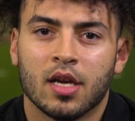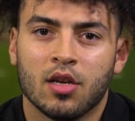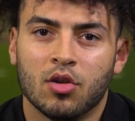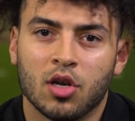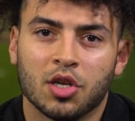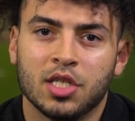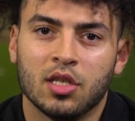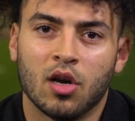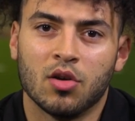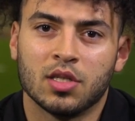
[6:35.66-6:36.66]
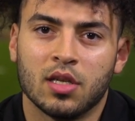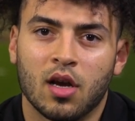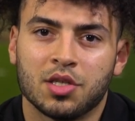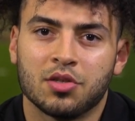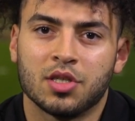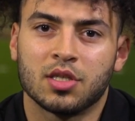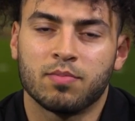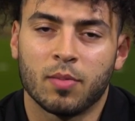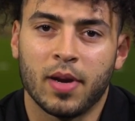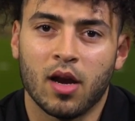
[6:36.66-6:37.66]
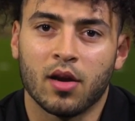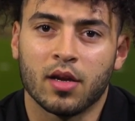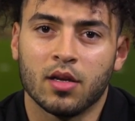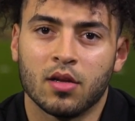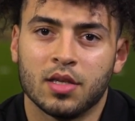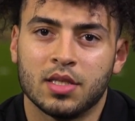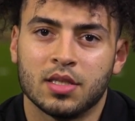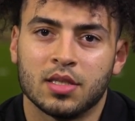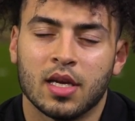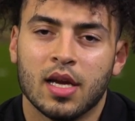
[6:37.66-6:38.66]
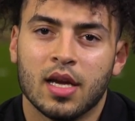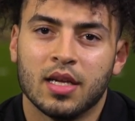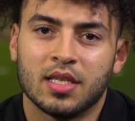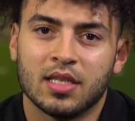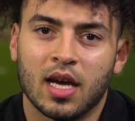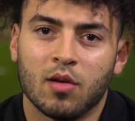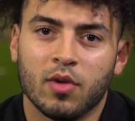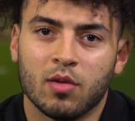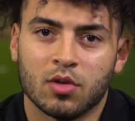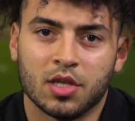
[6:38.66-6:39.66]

you know, nursing those and also just preparing. You know, this is, this is not a week we're